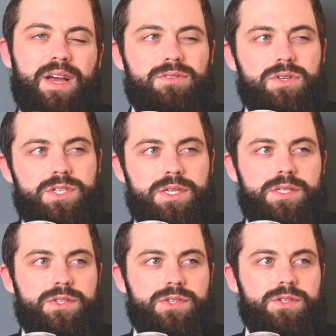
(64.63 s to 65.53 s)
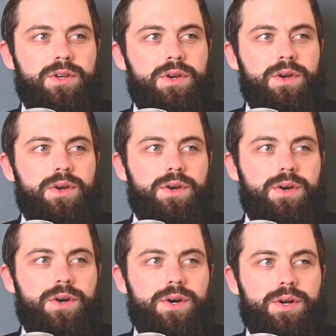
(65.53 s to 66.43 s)
ever since
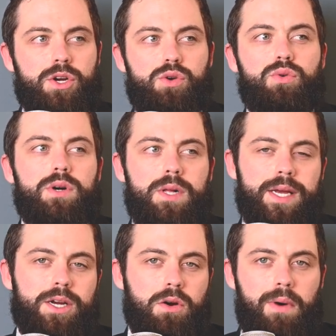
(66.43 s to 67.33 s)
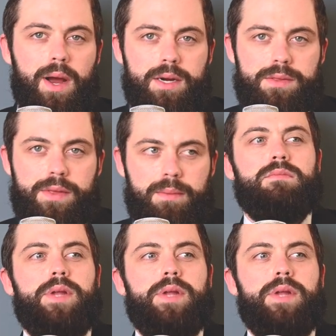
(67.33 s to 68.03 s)
Google had acquired them.